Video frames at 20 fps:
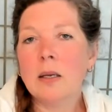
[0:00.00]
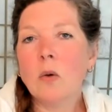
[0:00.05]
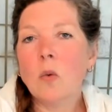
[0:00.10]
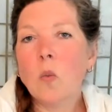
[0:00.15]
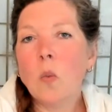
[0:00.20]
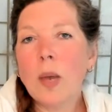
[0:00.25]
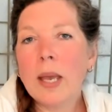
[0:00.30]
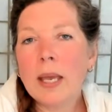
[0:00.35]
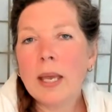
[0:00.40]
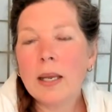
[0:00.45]

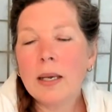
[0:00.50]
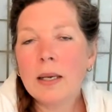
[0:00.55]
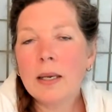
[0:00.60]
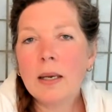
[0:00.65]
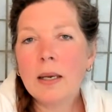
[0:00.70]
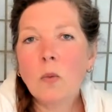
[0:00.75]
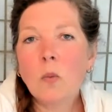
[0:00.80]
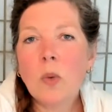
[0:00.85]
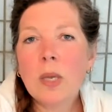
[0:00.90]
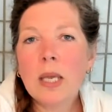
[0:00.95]

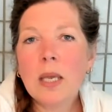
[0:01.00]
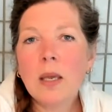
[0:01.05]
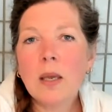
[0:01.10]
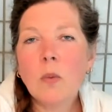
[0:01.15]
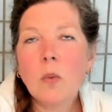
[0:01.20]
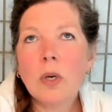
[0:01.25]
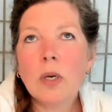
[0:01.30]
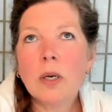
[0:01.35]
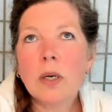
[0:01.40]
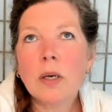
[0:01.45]
When we
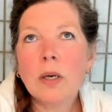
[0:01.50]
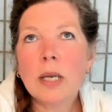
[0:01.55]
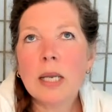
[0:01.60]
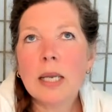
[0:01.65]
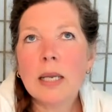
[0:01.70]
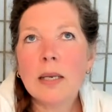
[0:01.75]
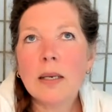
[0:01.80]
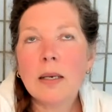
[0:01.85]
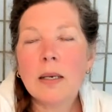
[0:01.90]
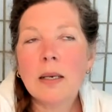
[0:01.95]
were
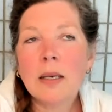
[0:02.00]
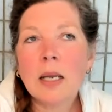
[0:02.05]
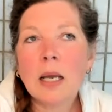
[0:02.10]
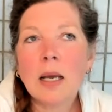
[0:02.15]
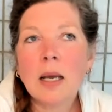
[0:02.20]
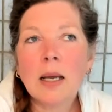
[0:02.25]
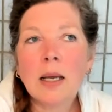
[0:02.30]
in